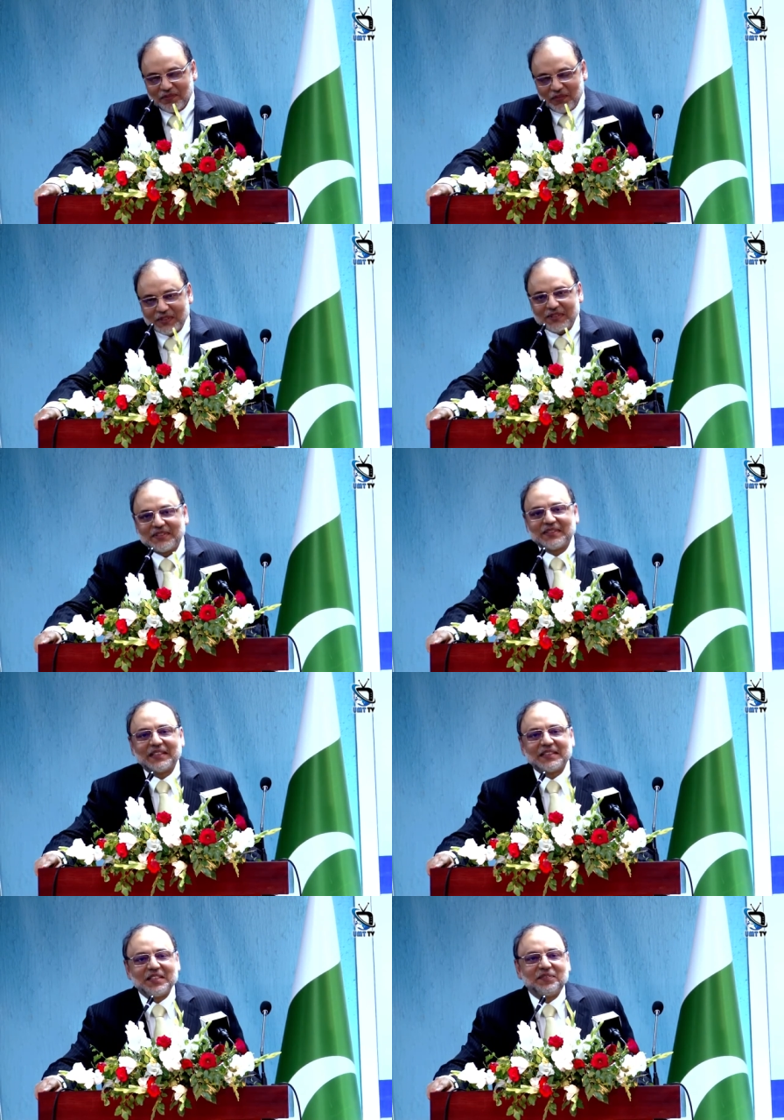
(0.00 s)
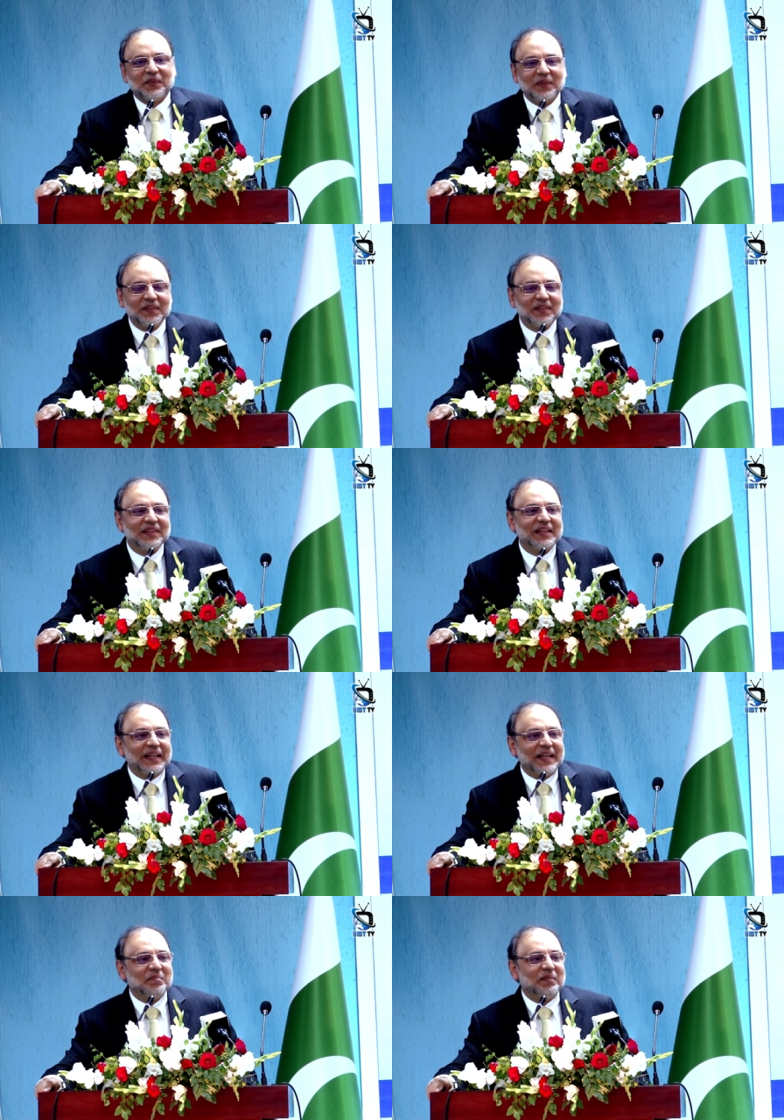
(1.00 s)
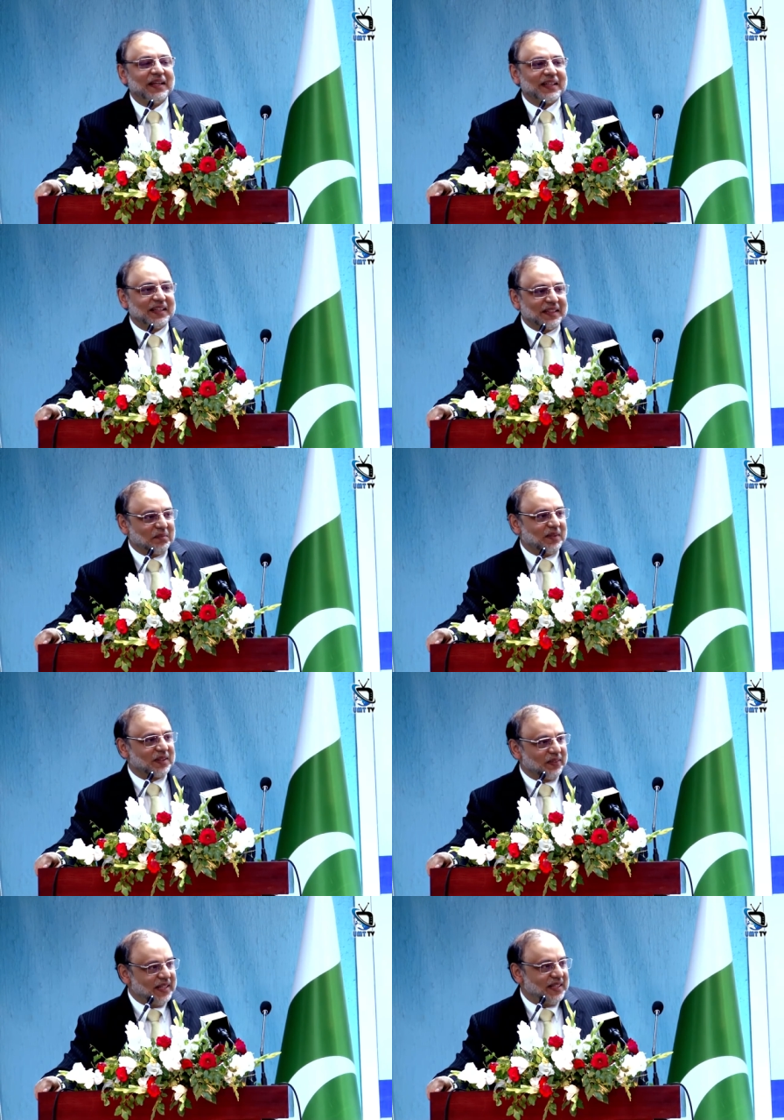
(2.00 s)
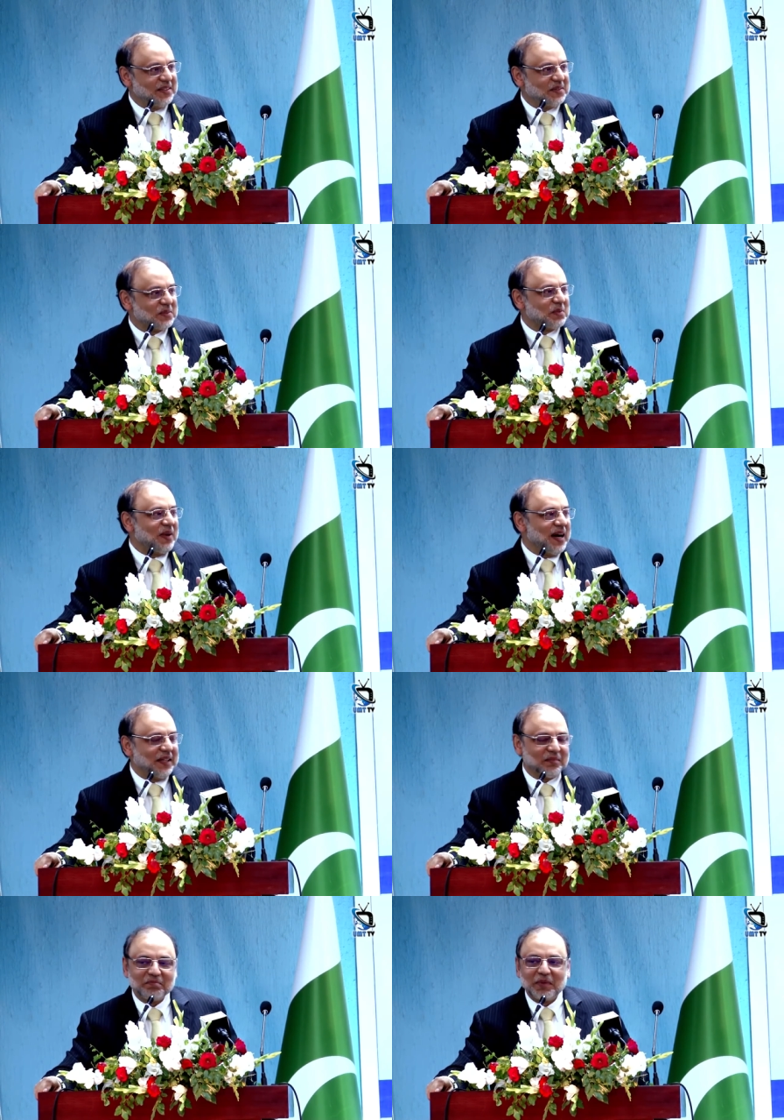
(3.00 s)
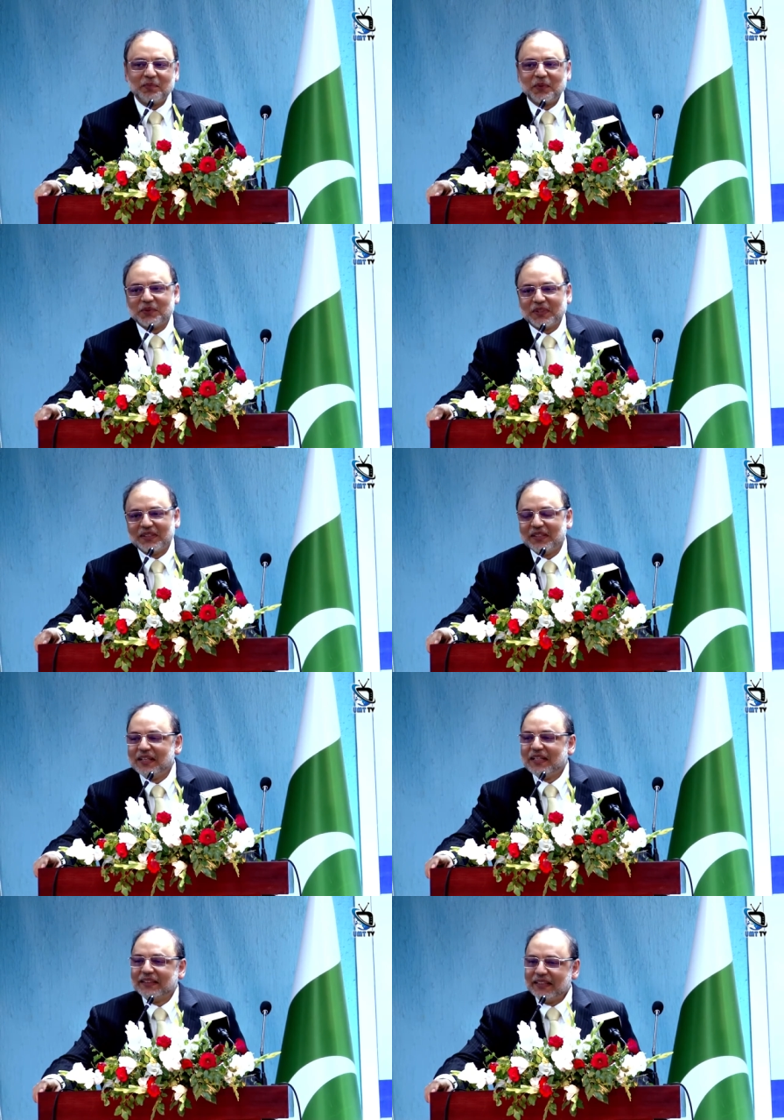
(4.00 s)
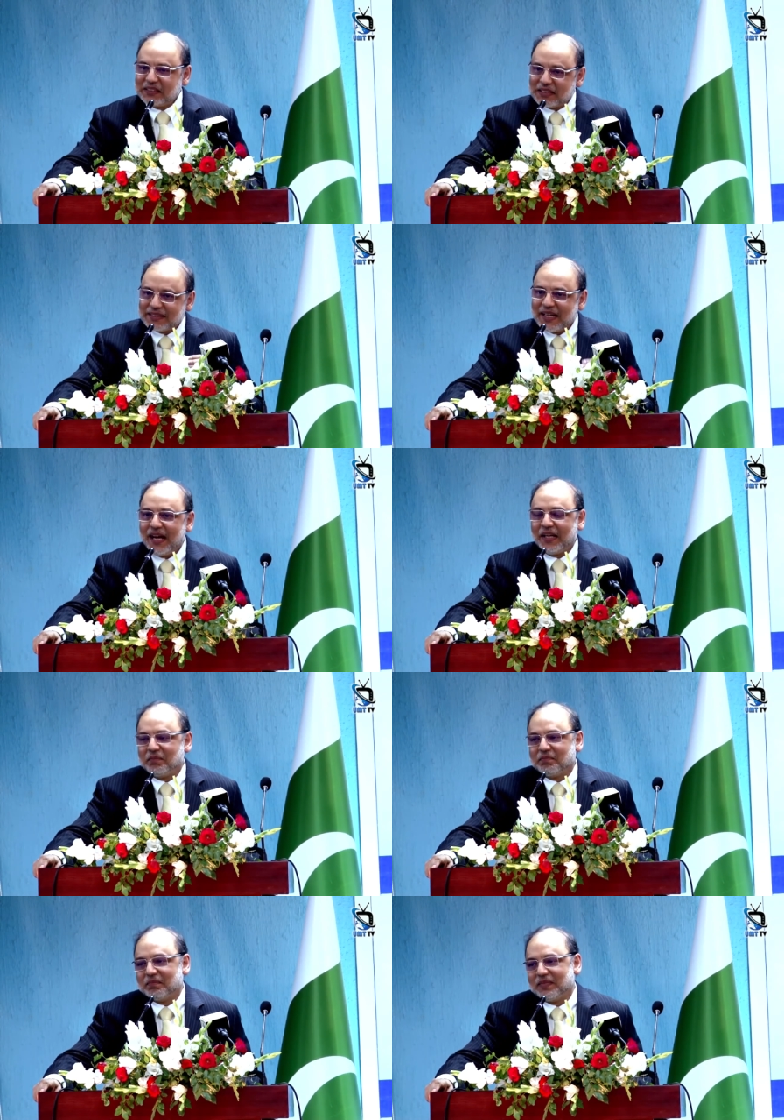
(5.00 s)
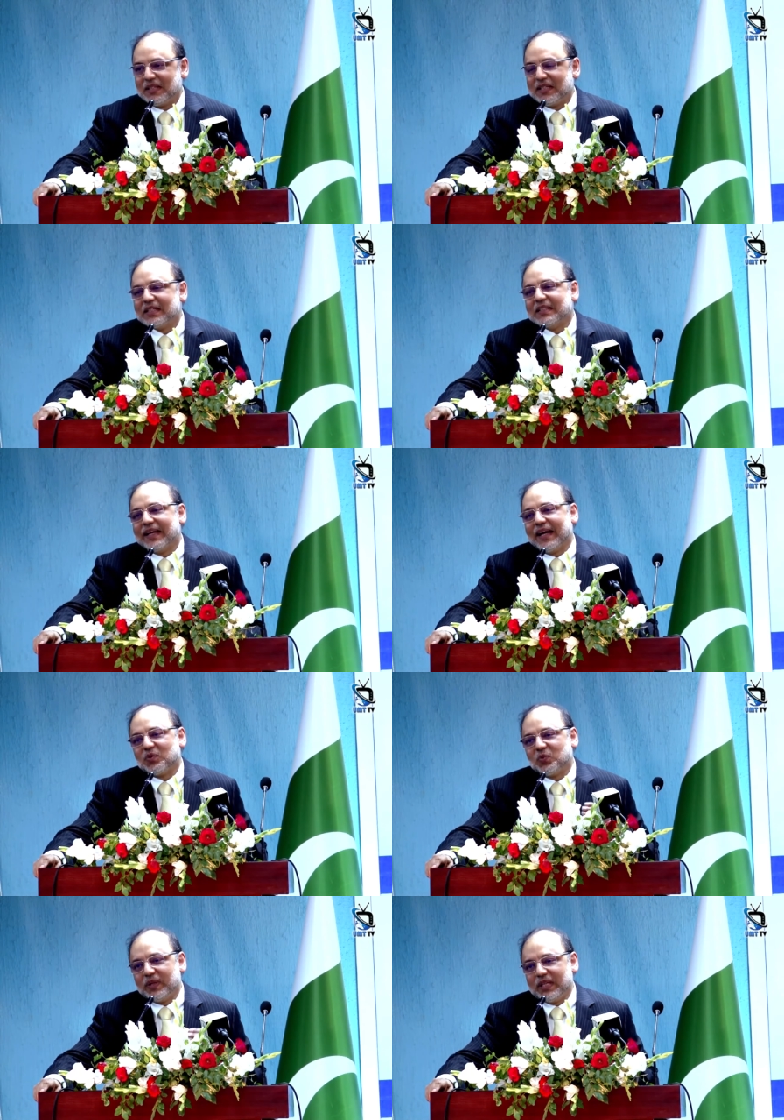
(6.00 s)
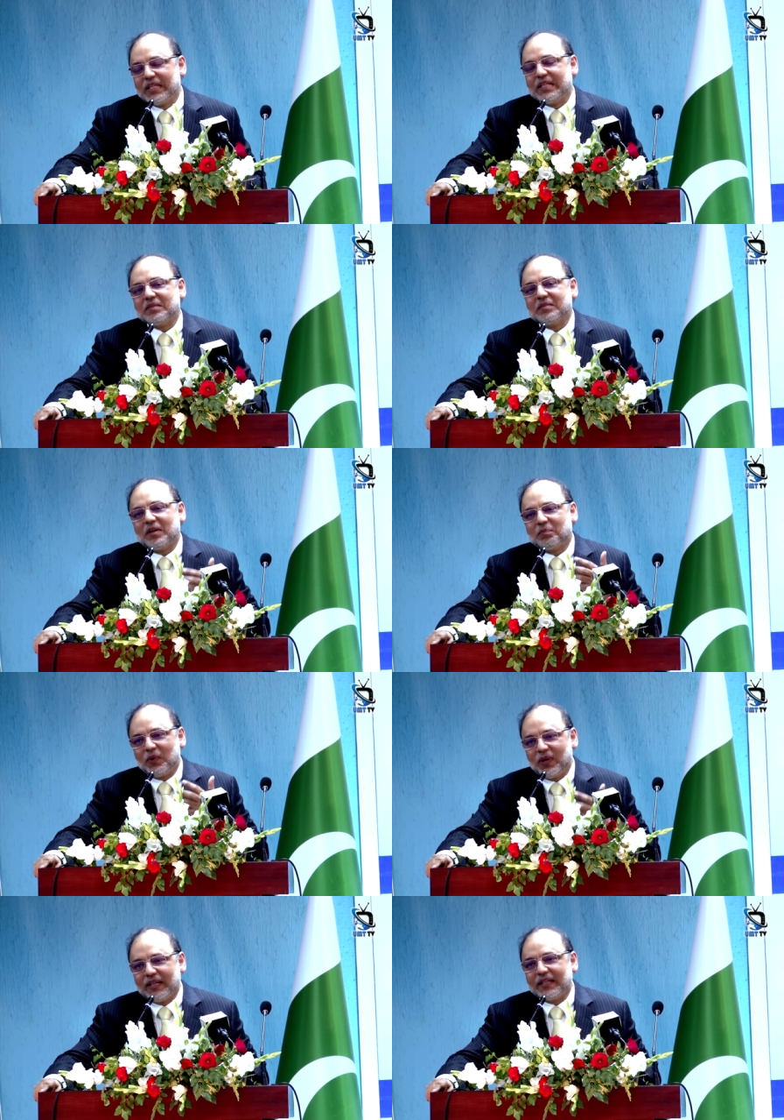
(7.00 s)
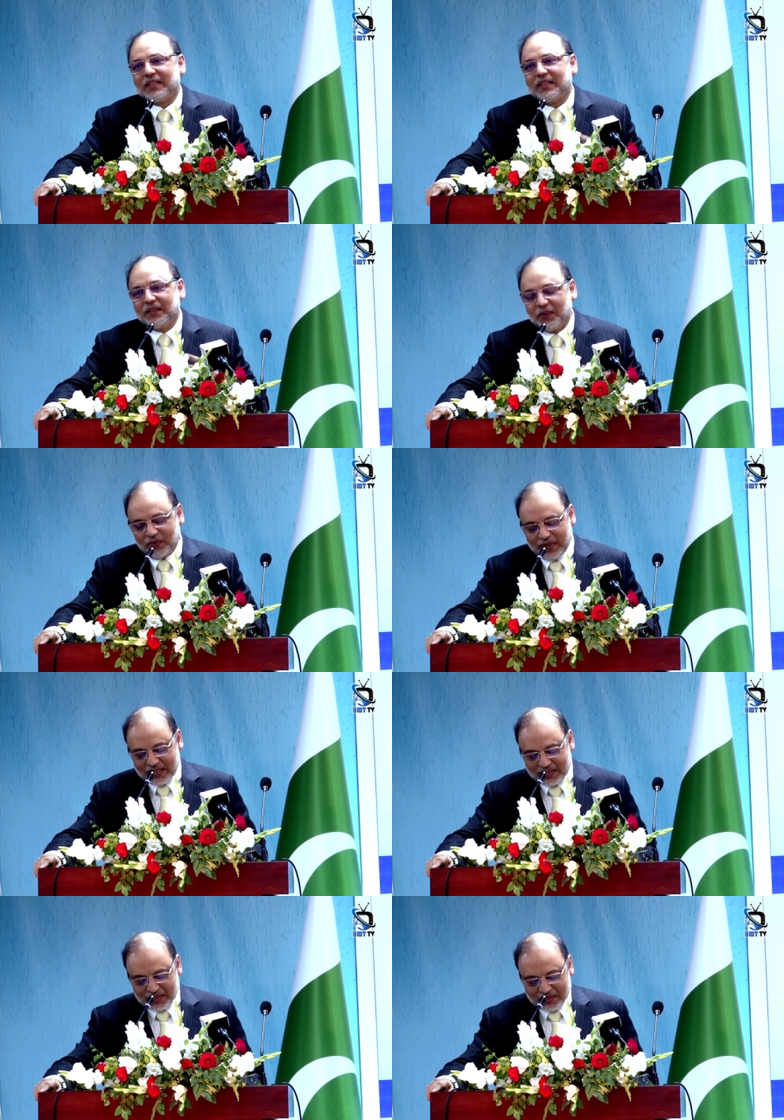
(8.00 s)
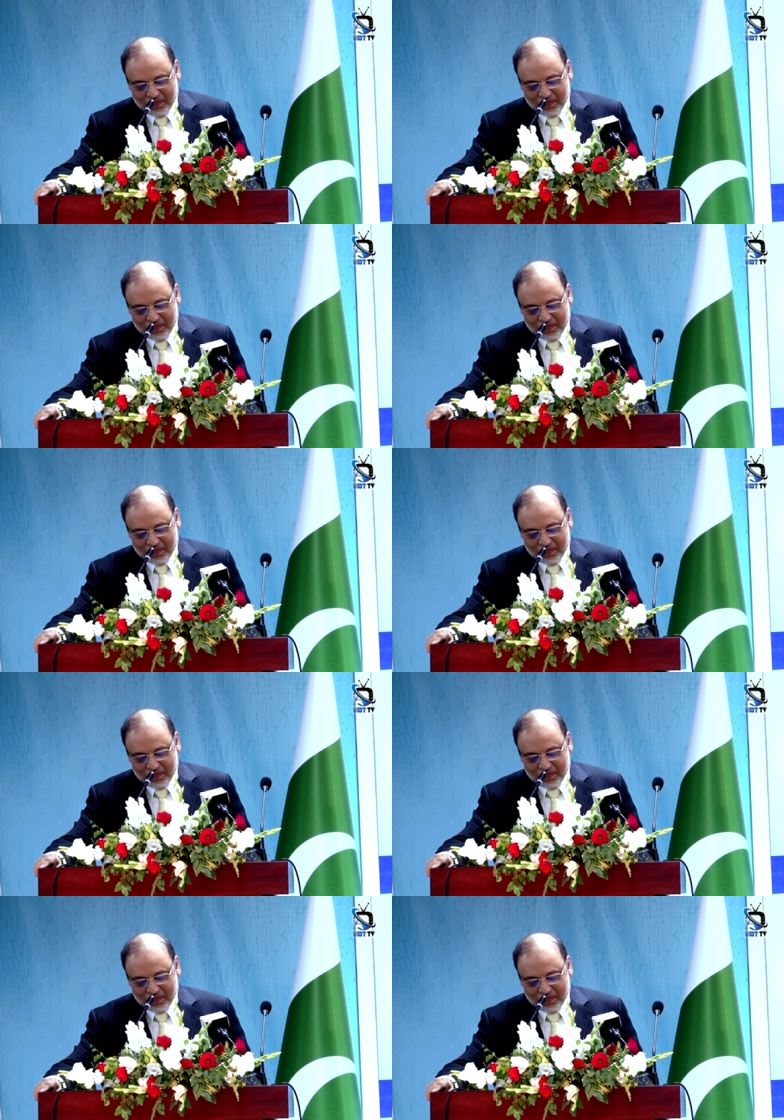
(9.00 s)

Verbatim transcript: was successful in making them agree to my proposal. That is time that we appoint a new rector,